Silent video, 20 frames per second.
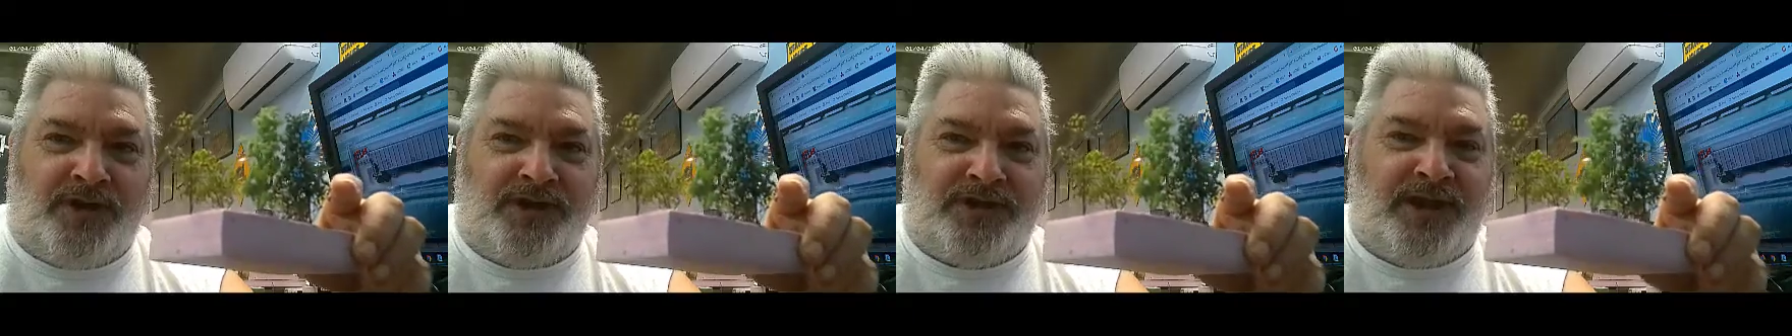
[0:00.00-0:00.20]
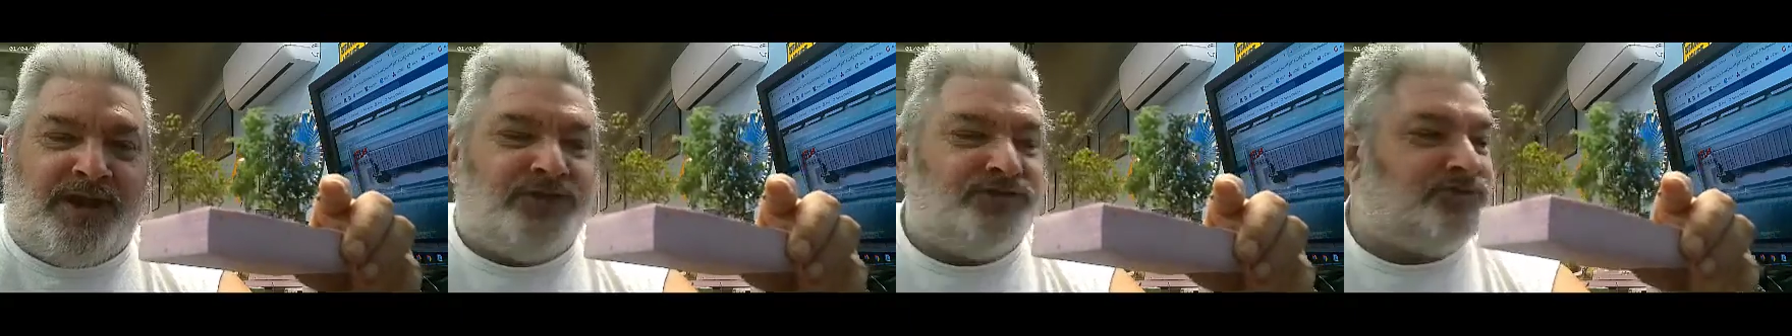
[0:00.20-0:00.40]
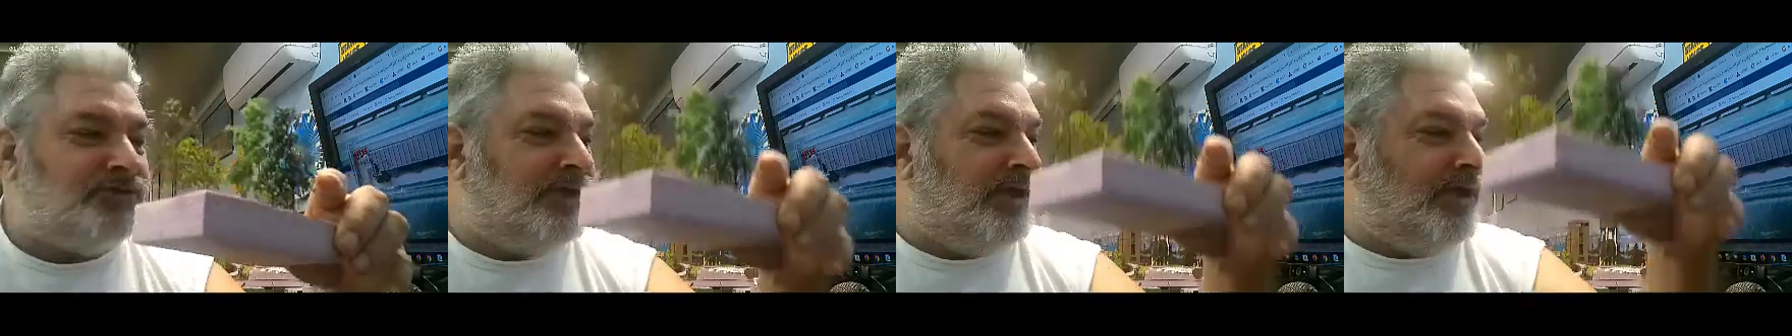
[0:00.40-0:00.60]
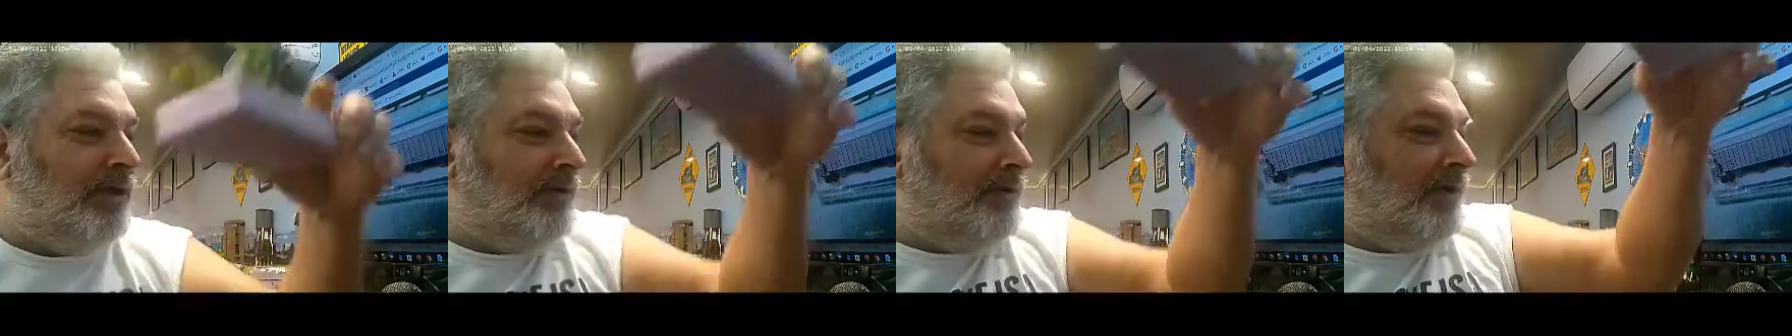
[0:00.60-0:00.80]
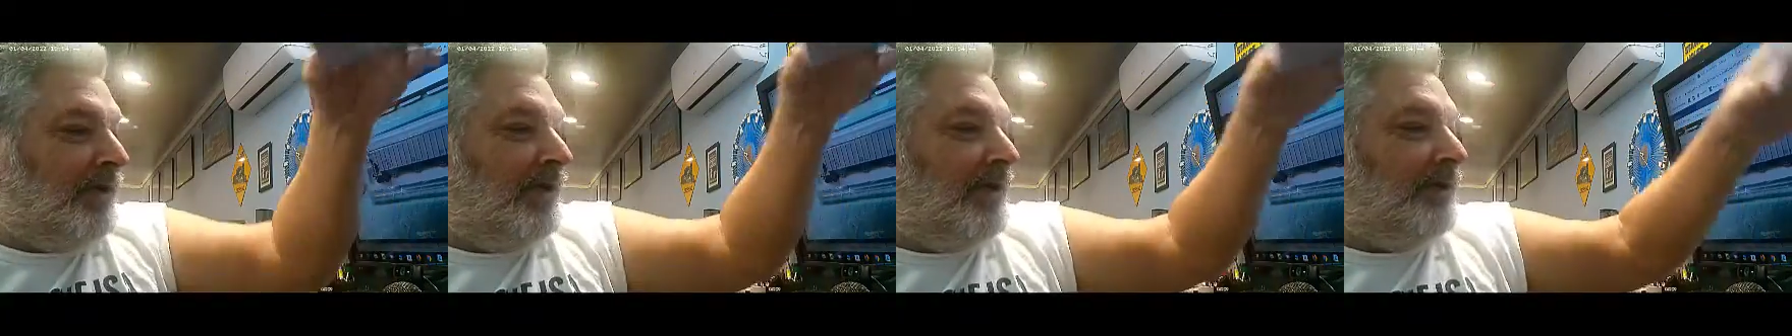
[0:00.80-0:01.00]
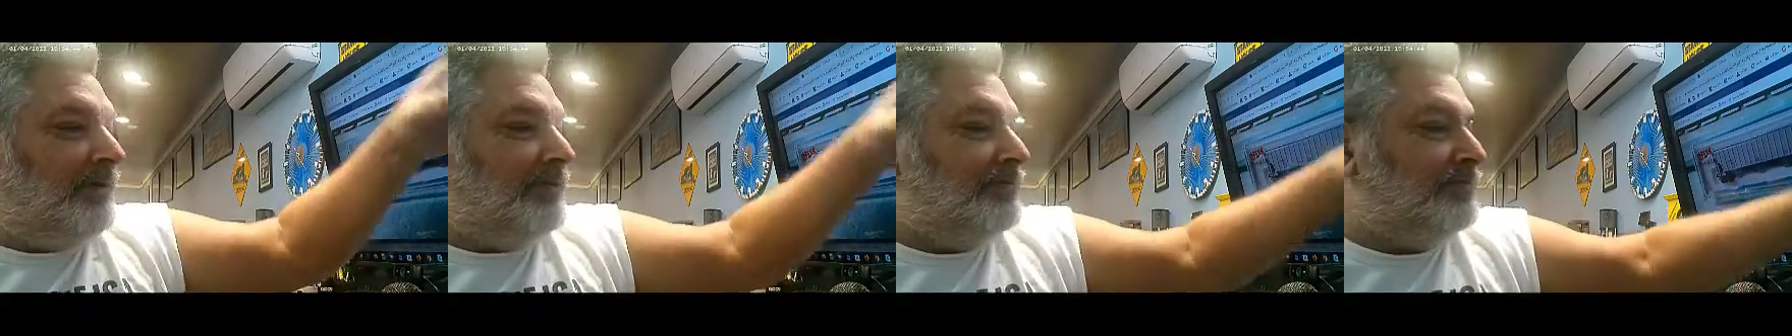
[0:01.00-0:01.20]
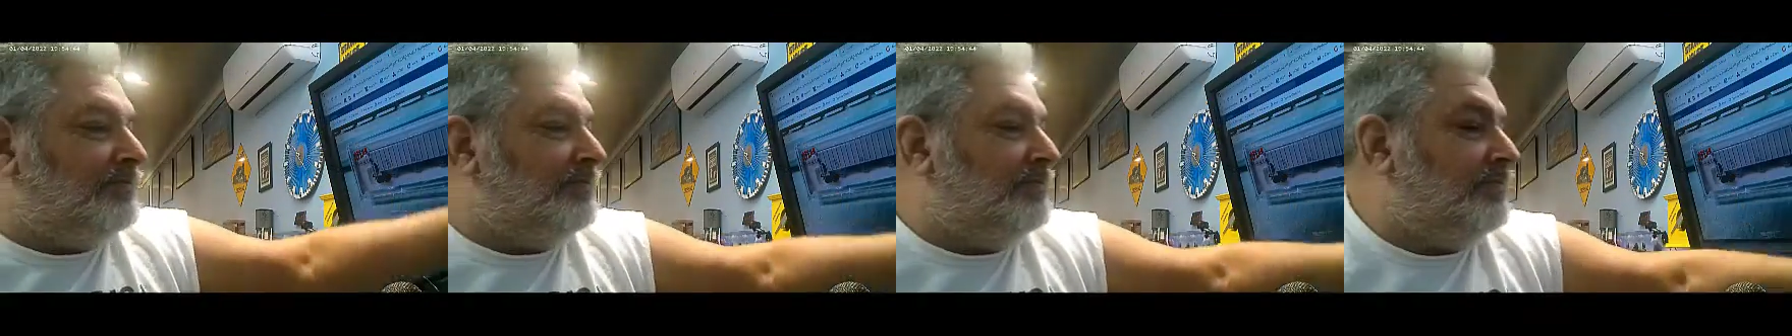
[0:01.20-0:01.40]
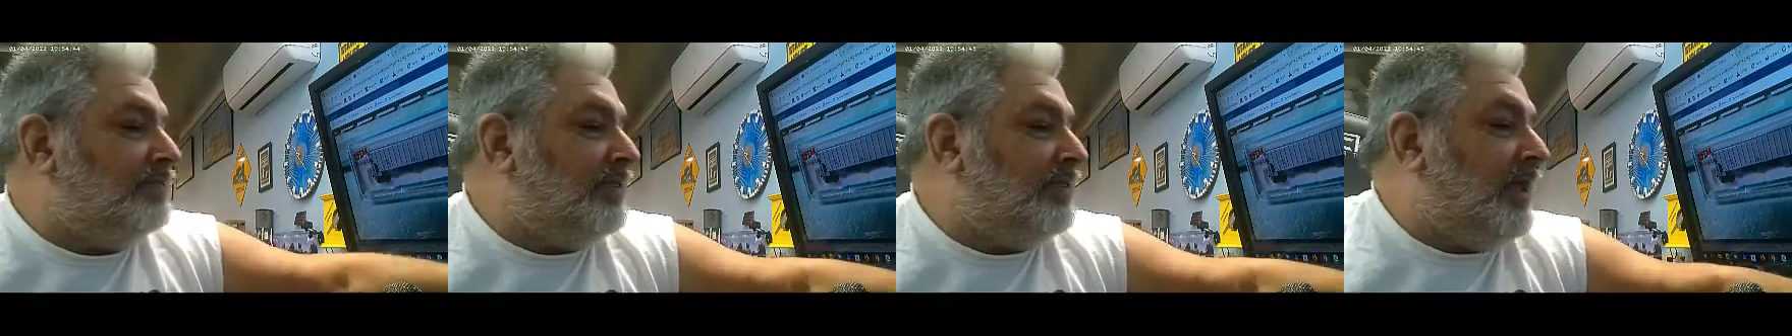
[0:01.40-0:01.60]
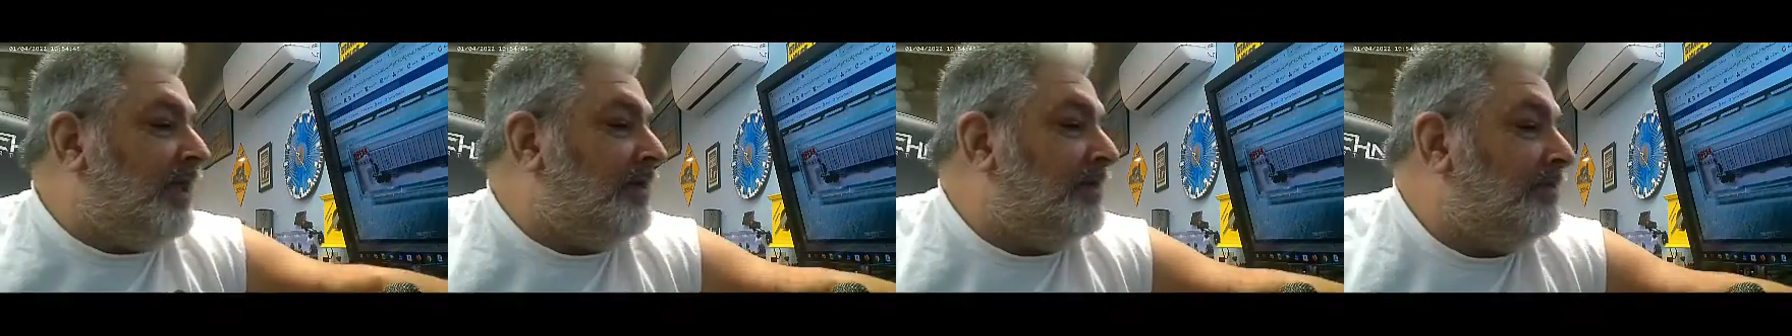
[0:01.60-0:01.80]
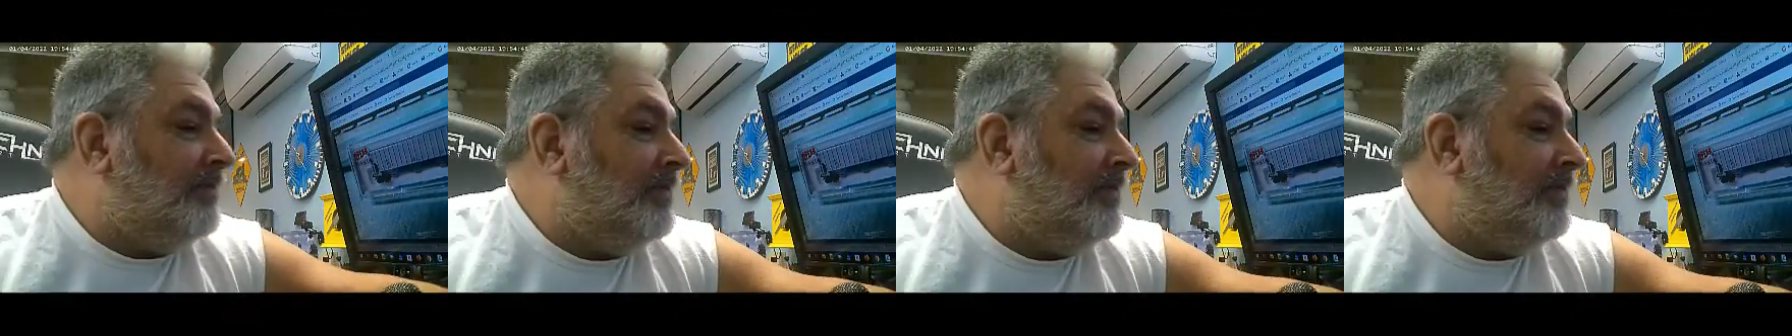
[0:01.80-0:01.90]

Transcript: the end scale uh, thing.